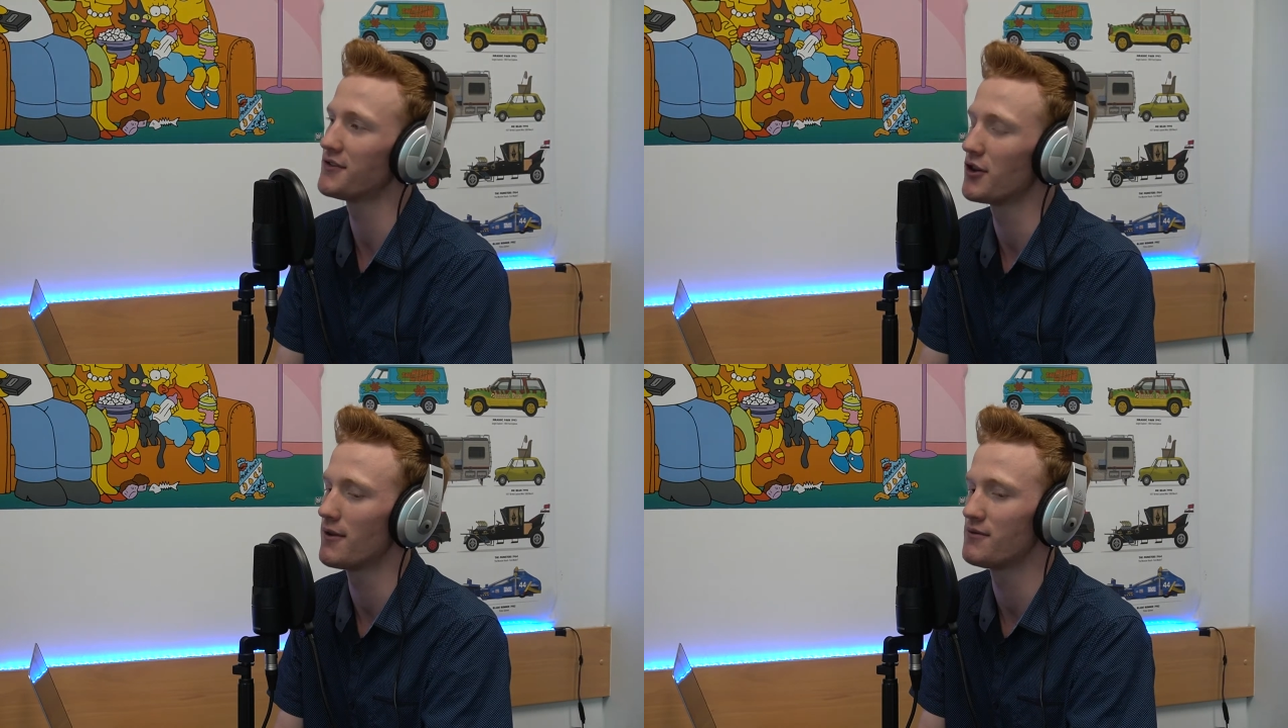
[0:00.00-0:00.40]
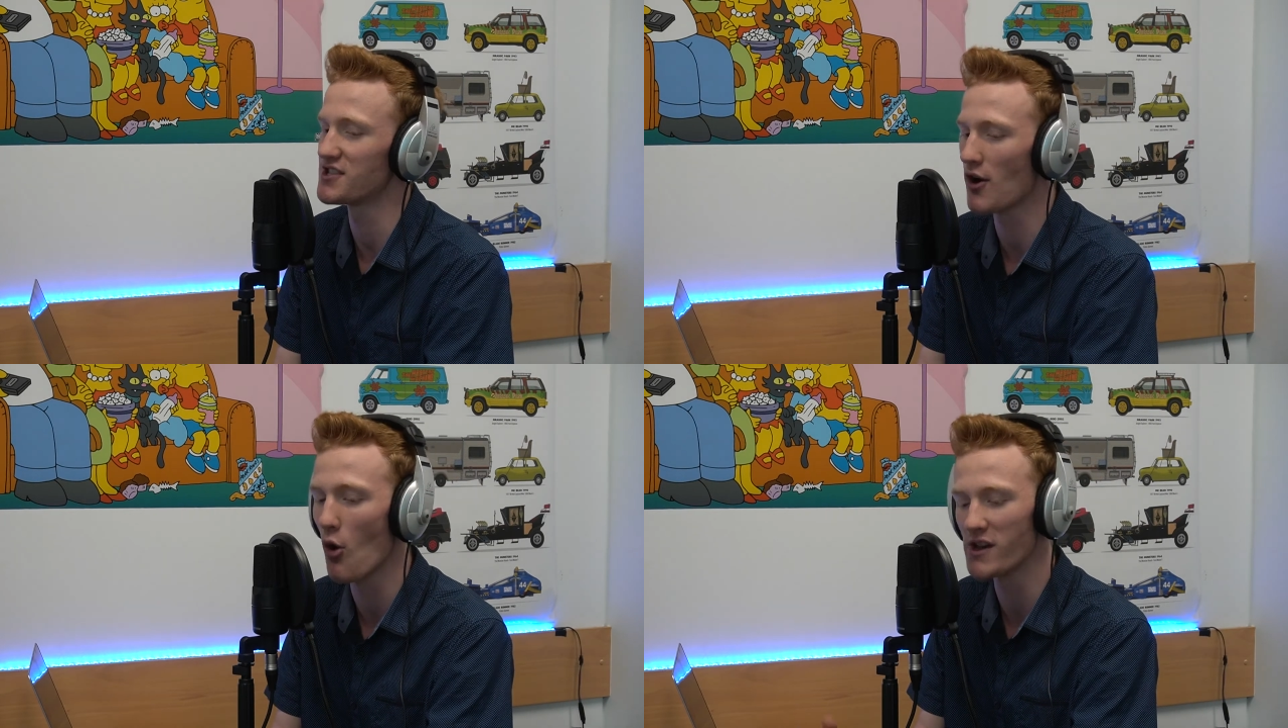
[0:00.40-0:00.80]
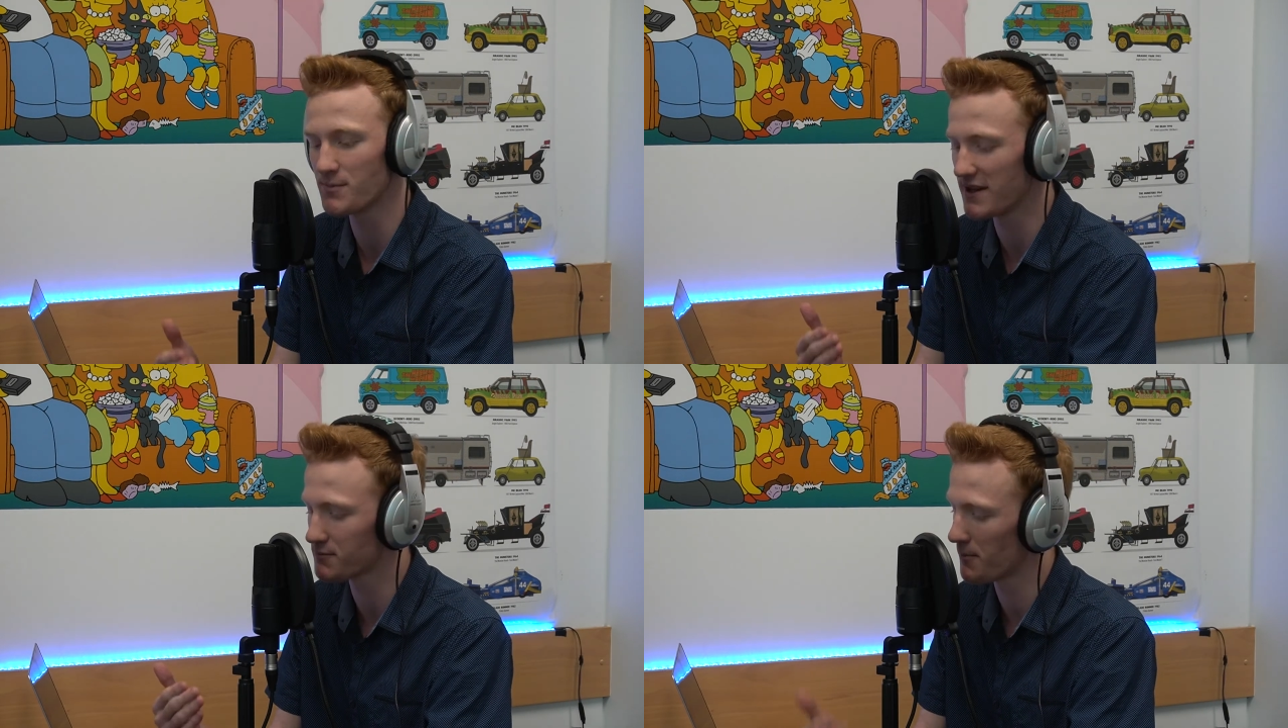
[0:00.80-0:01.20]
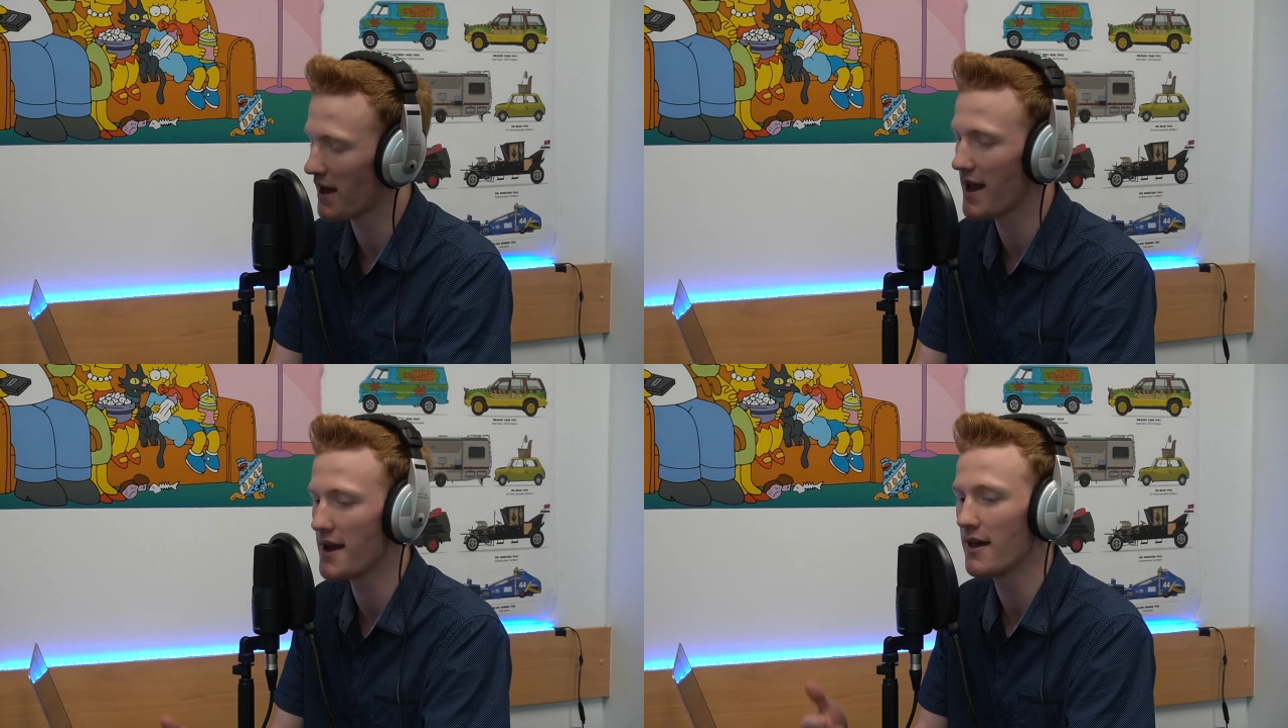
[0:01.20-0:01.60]
So just always be as
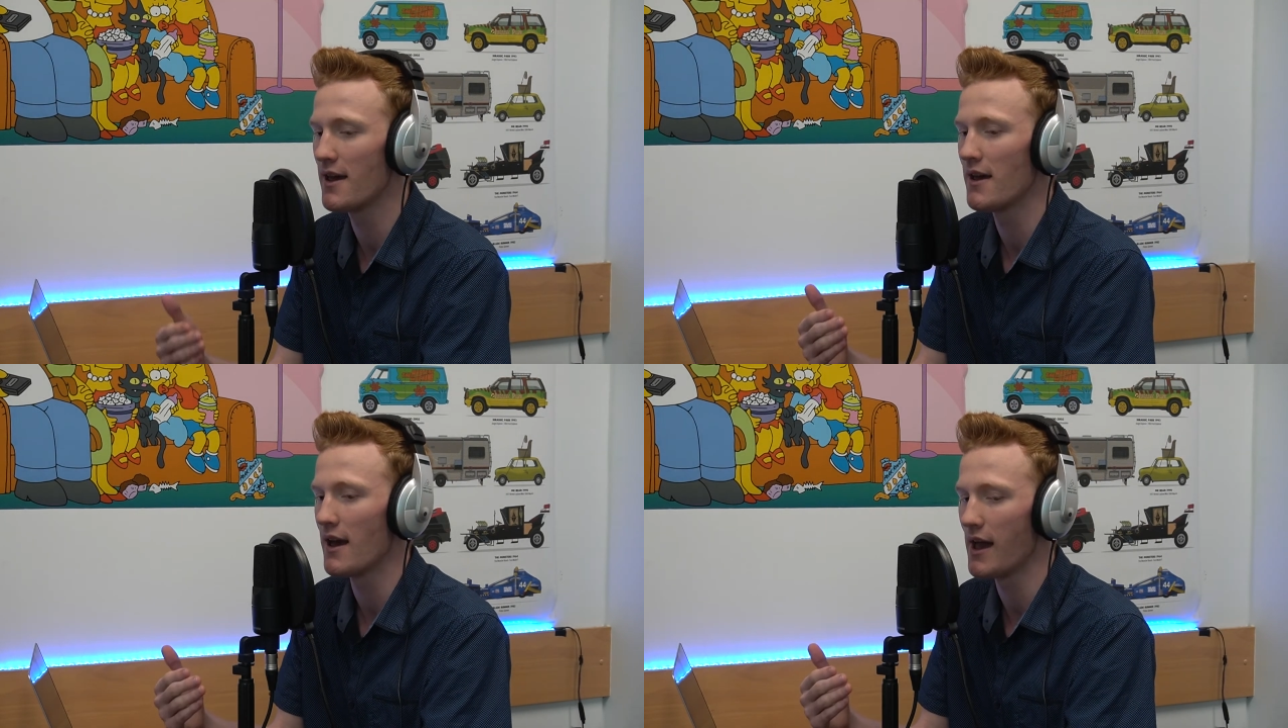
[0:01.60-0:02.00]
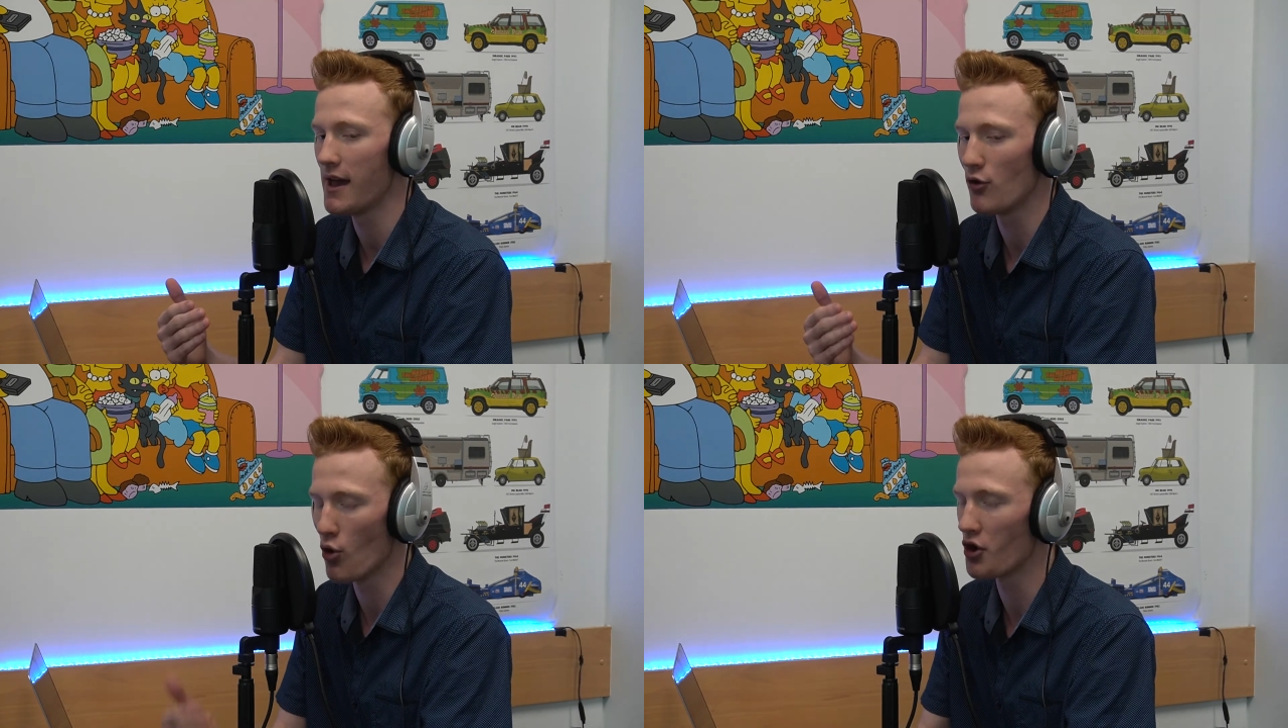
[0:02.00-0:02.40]
prepared and